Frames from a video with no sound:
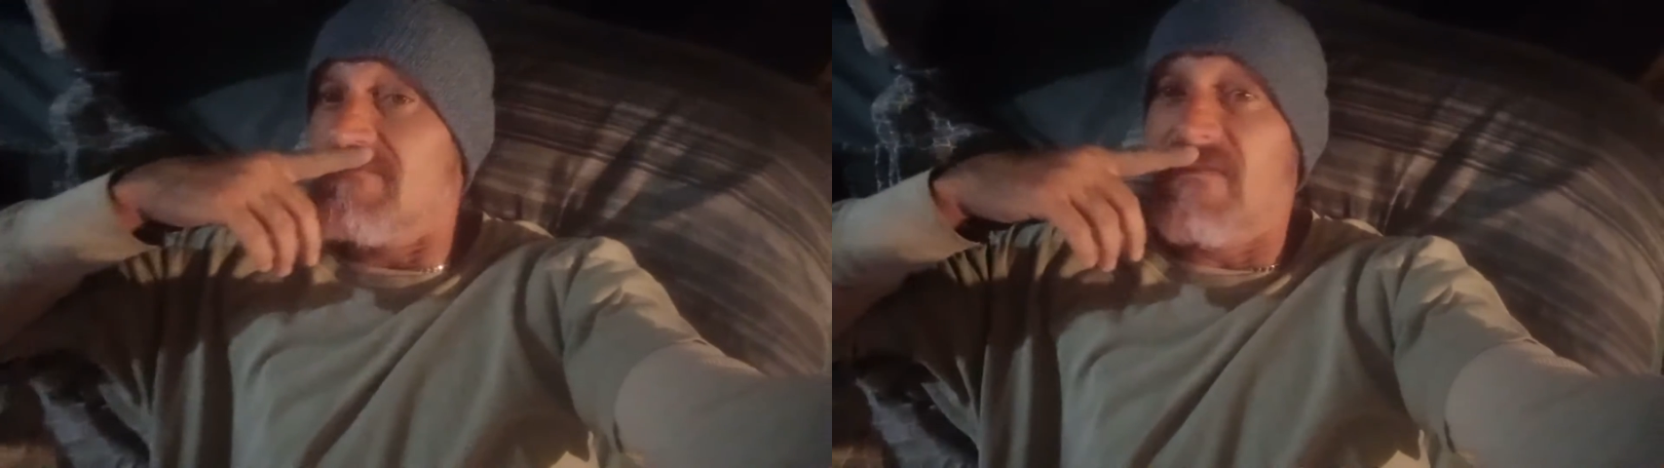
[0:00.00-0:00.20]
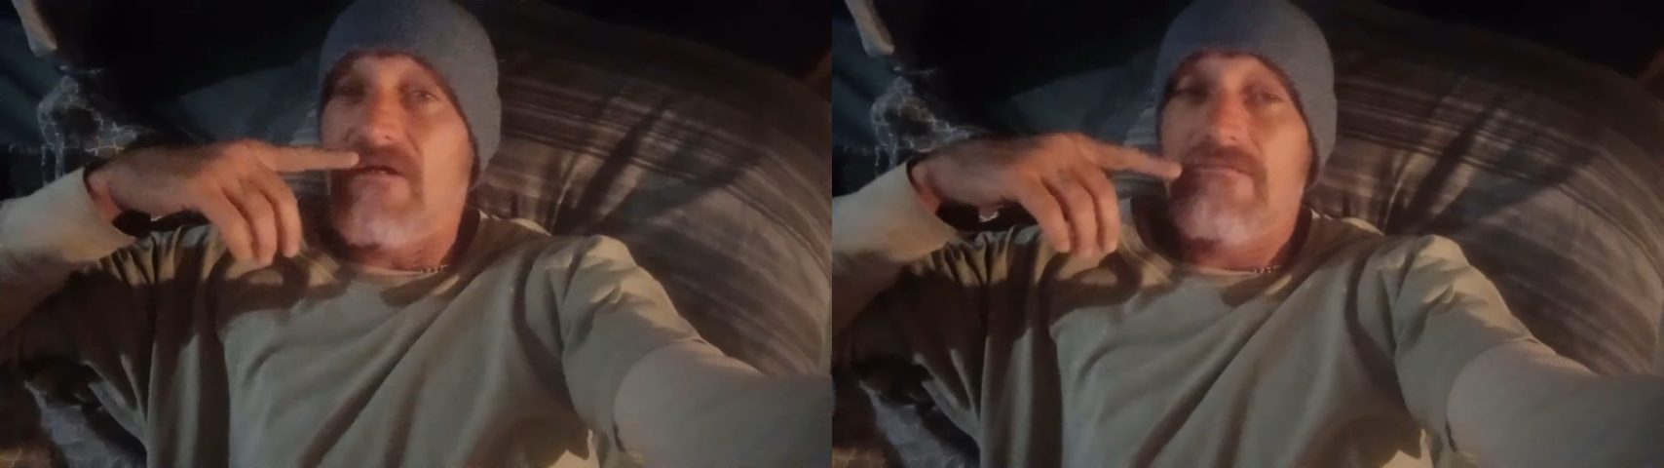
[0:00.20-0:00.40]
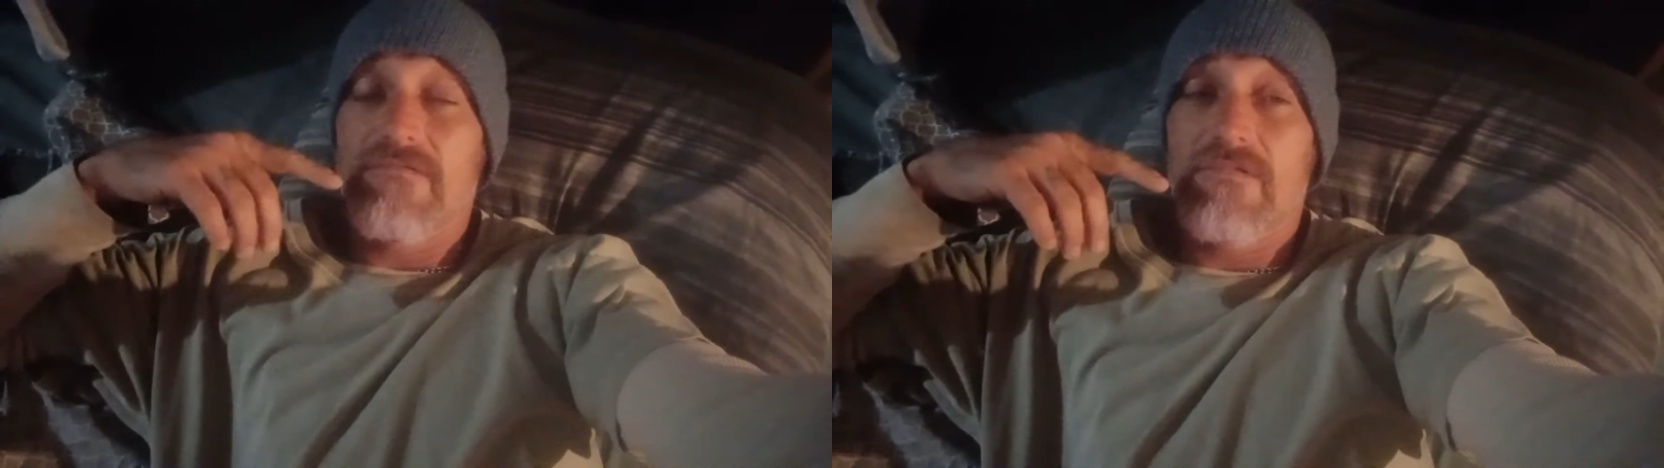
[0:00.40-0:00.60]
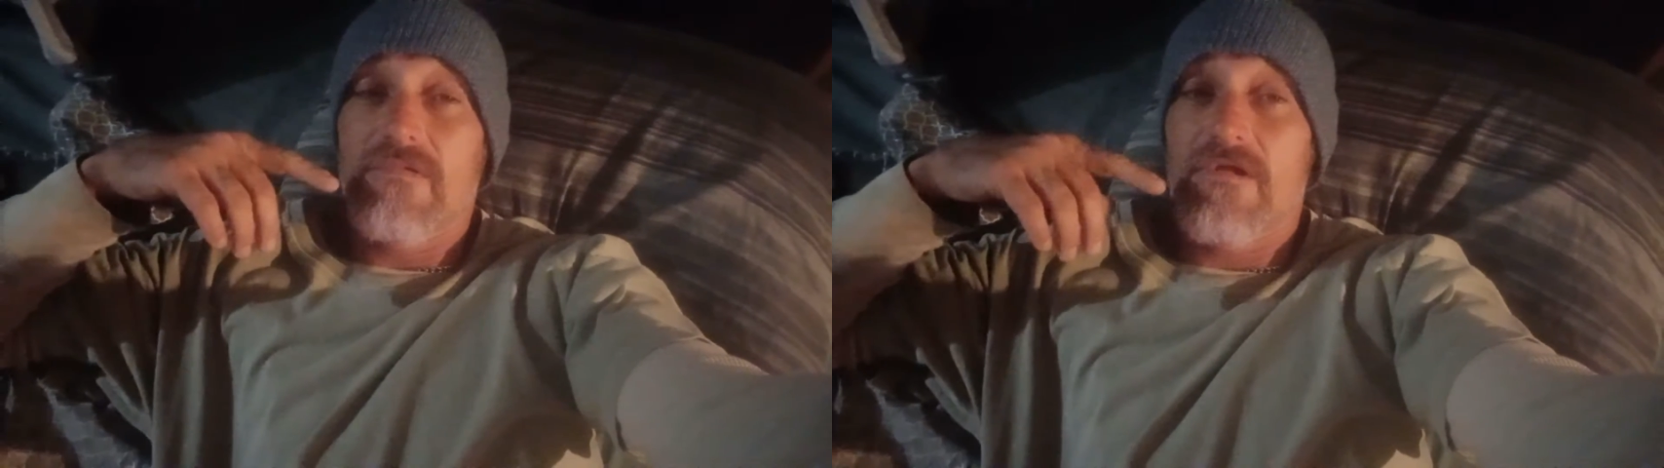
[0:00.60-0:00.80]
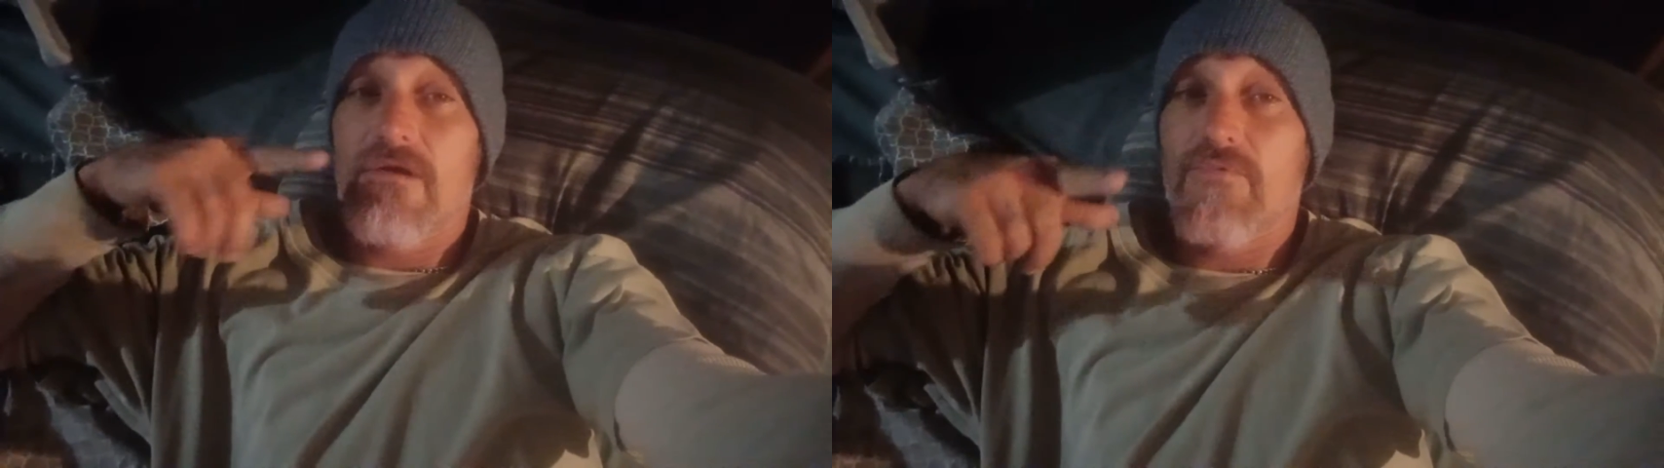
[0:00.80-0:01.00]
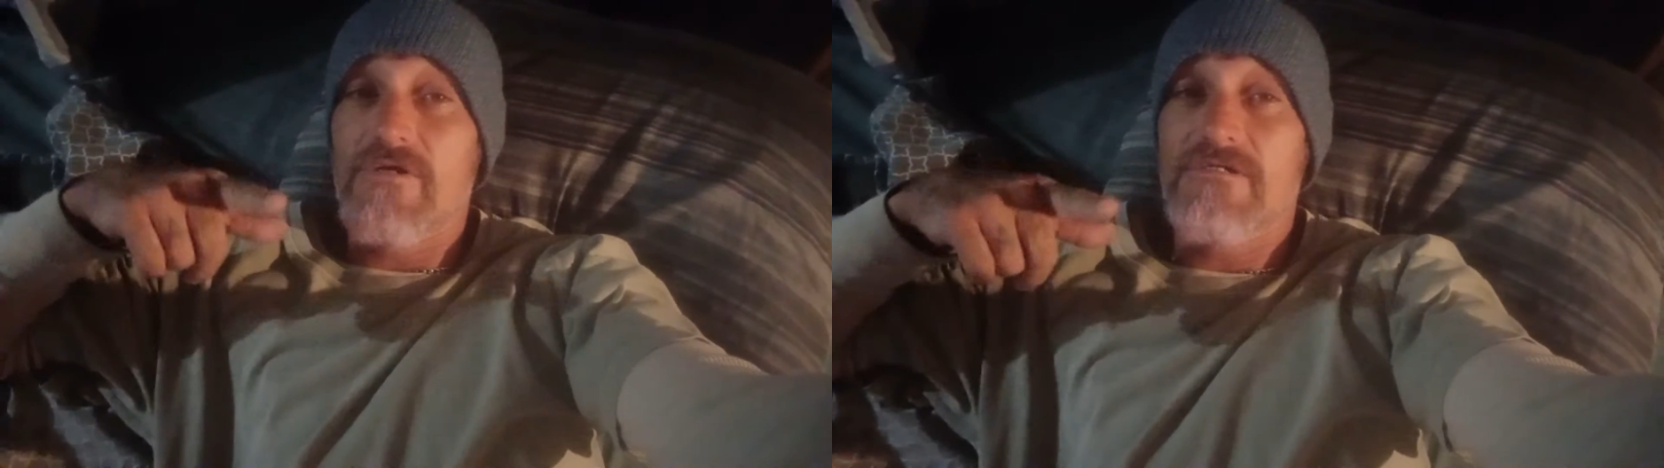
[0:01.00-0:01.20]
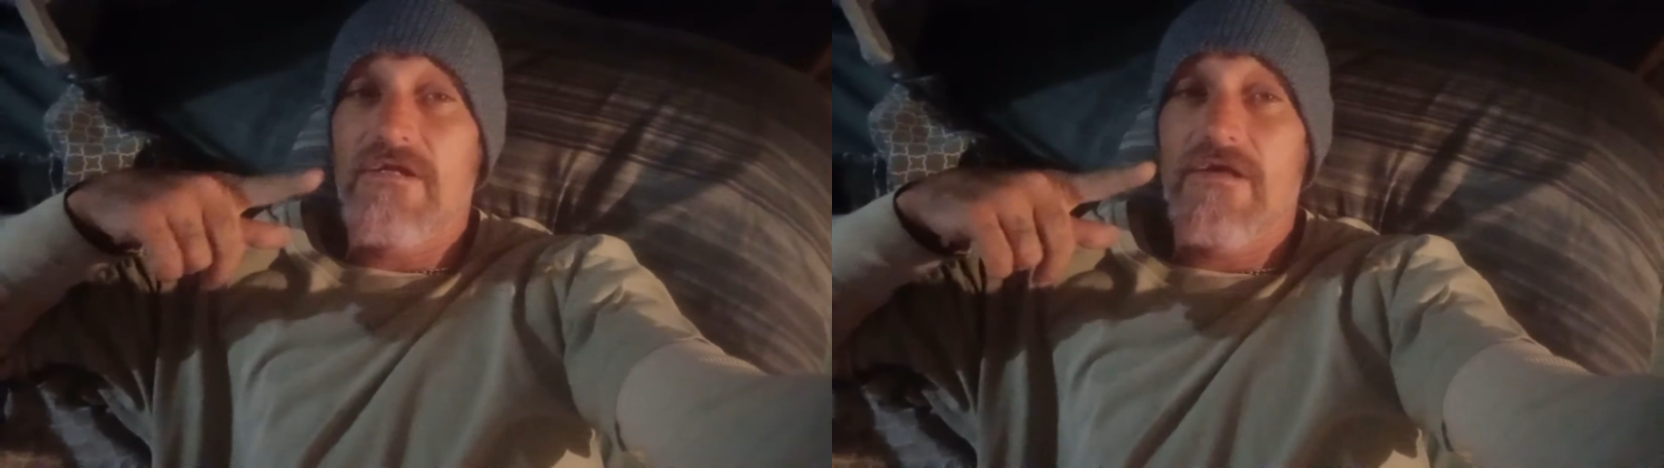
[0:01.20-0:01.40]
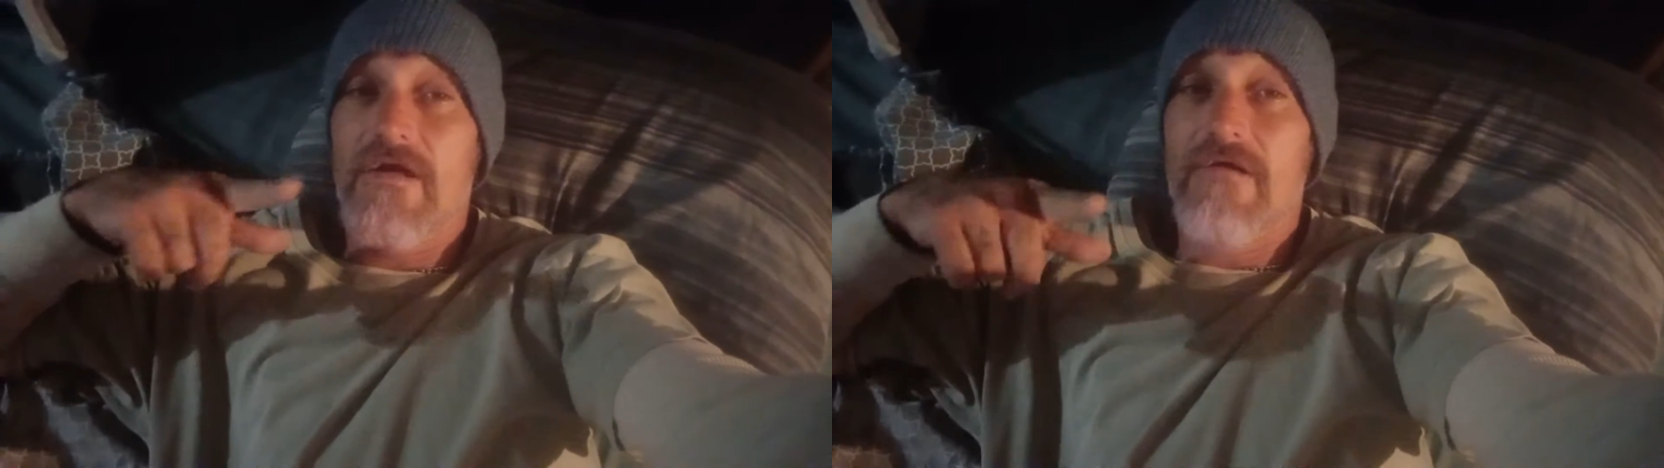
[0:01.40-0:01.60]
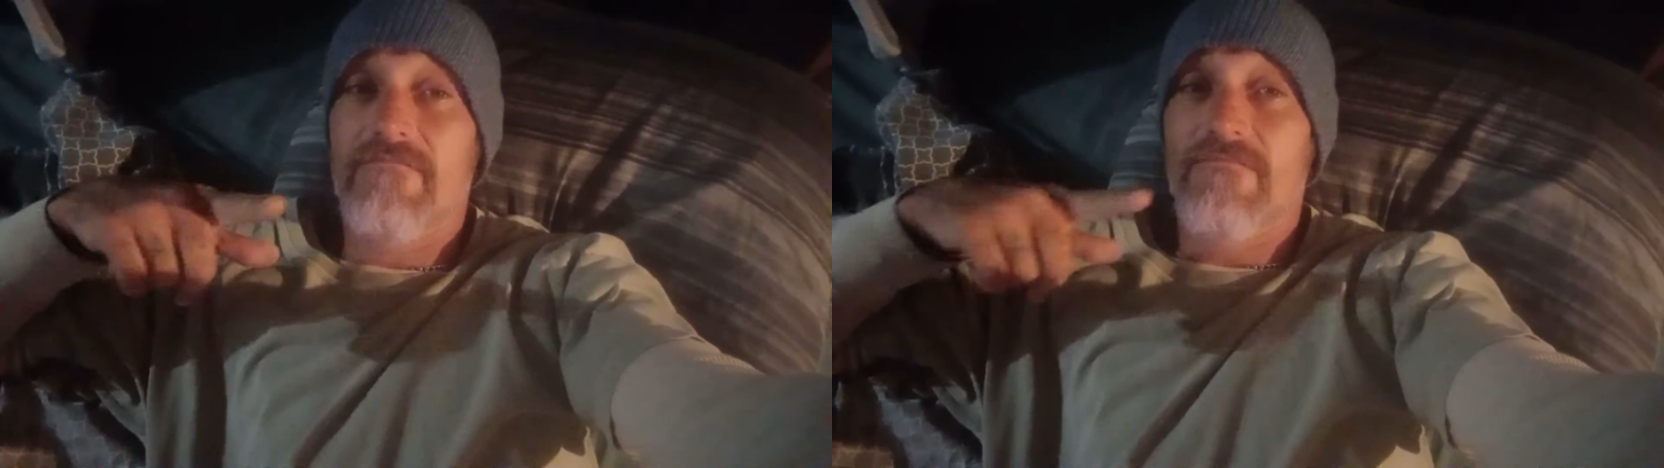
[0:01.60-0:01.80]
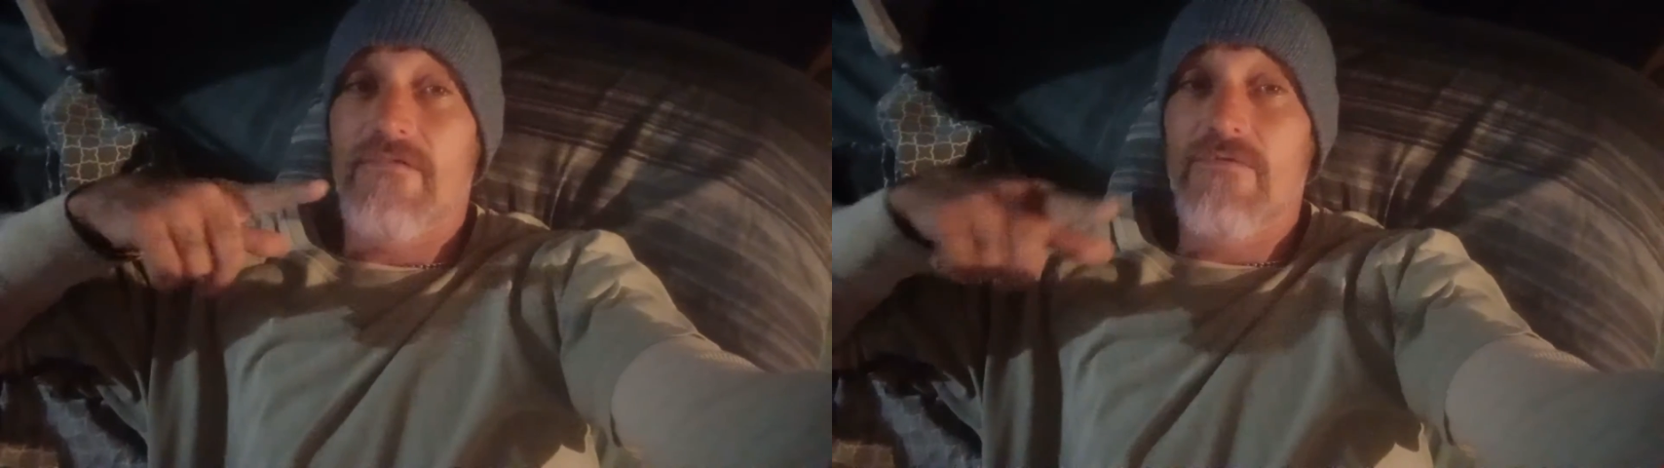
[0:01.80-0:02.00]
But I appreciate
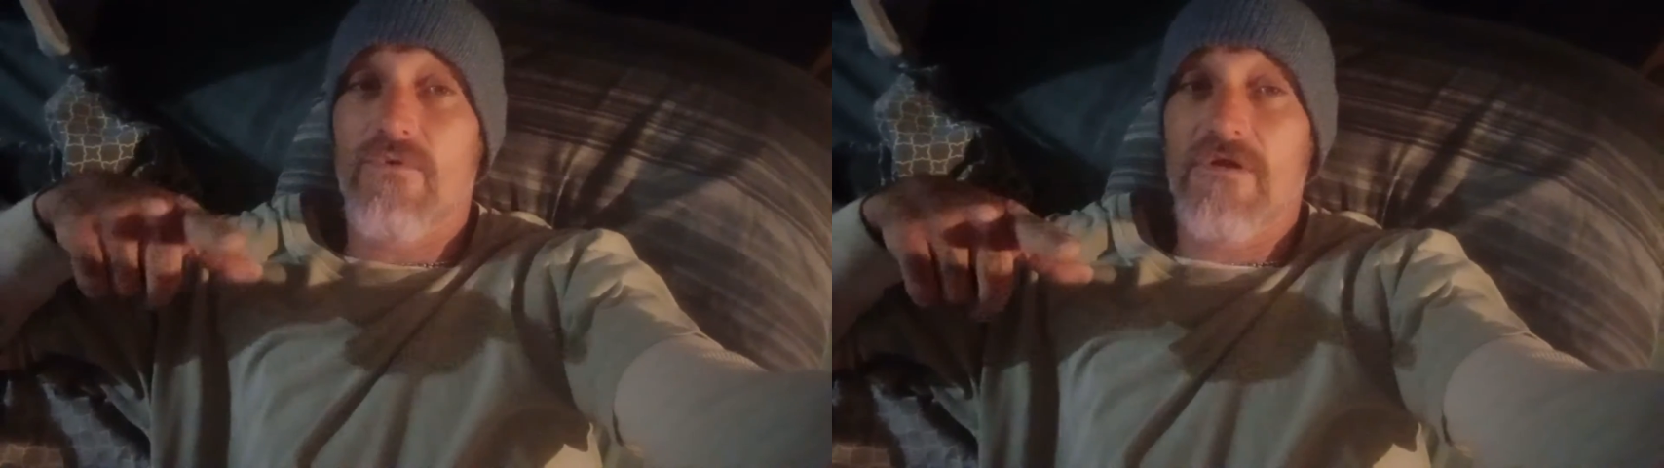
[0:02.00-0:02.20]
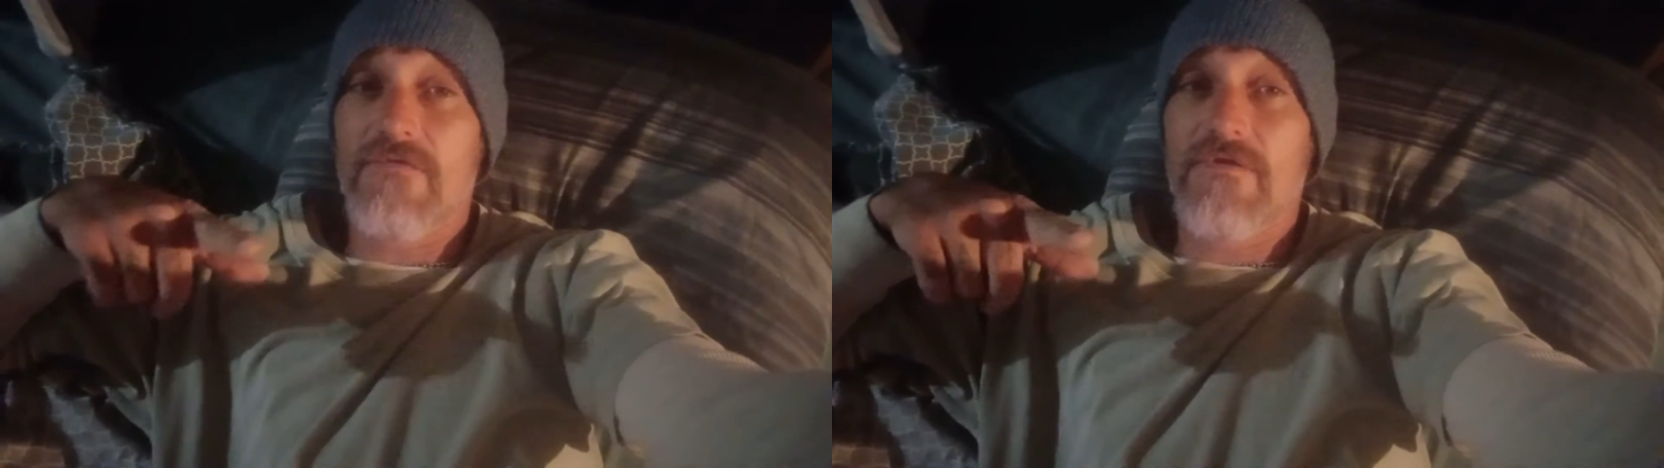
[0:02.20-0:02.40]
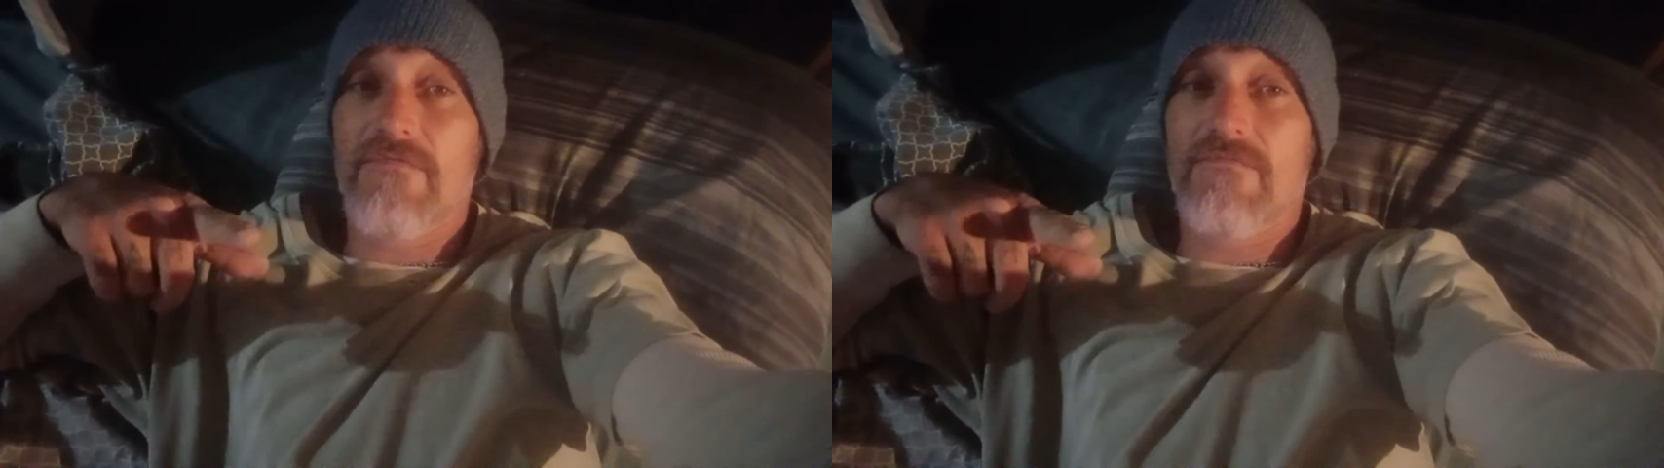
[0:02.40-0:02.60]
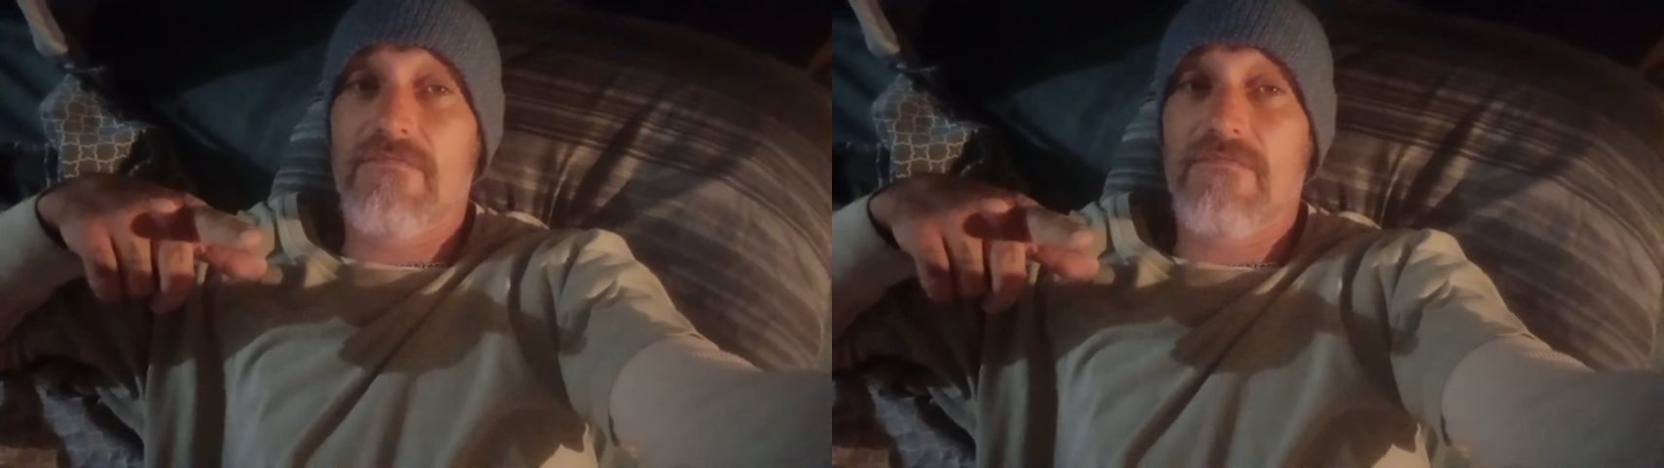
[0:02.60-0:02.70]
every one of you.